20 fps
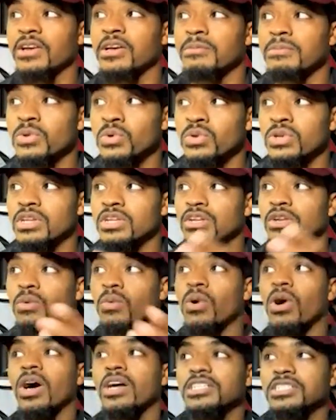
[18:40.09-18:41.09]
community to
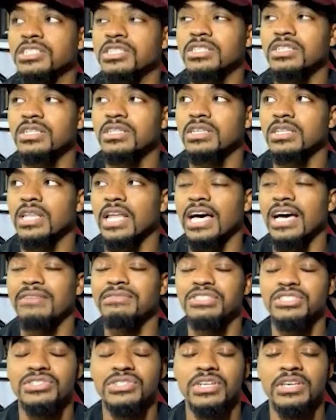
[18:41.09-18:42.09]
watch the
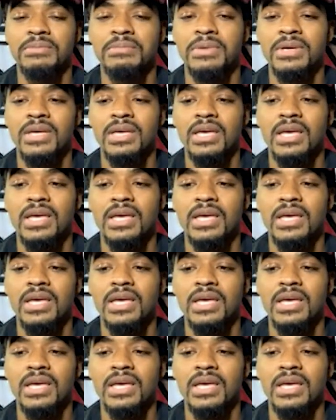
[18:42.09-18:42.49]
live stream,